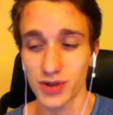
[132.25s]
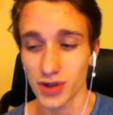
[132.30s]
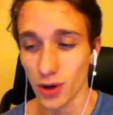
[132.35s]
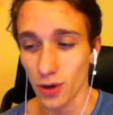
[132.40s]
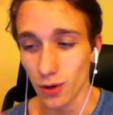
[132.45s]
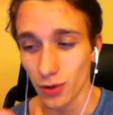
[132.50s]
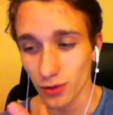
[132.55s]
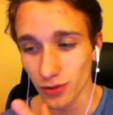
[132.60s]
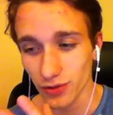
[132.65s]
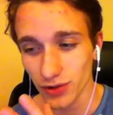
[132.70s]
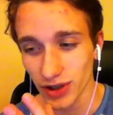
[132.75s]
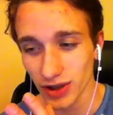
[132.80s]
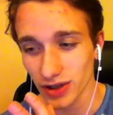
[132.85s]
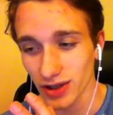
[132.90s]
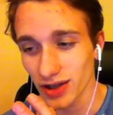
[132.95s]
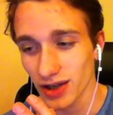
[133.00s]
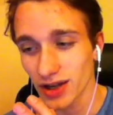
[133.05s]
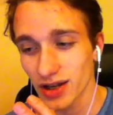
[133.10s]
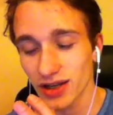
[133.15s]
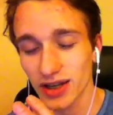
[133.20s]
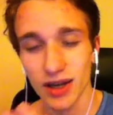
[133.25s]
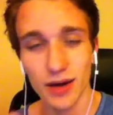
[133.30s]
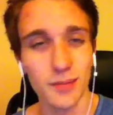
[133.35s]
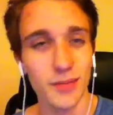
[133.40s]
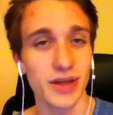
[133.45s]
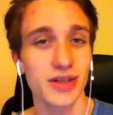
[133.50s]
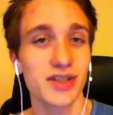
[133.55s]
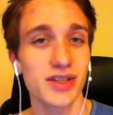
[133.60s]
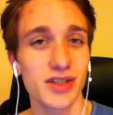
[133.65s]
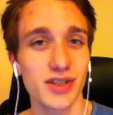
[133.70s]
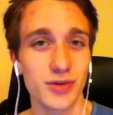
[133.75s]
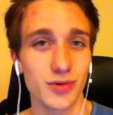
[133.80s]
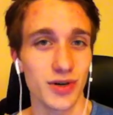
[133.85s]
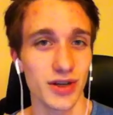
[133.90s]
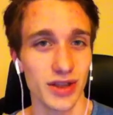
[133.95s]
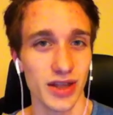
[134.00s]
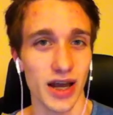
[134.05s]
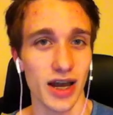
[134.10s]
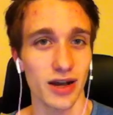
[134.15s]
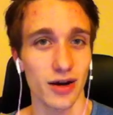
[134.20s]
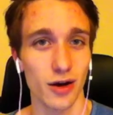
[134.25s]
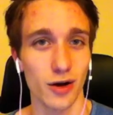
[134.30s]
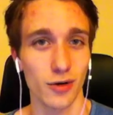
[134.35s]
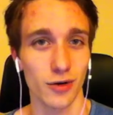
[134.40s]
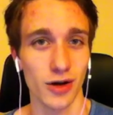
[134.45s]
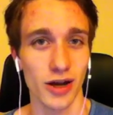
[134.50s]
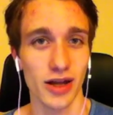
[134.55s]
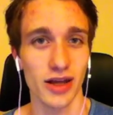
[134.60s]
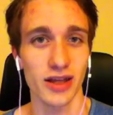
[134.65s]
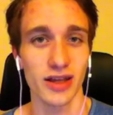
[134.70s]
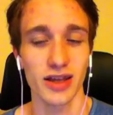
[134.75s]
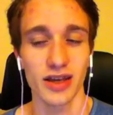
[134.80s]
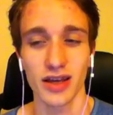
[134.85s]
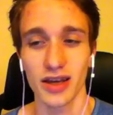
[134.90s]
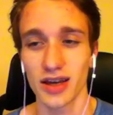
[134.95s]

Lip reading: totally commit to doing that, all right,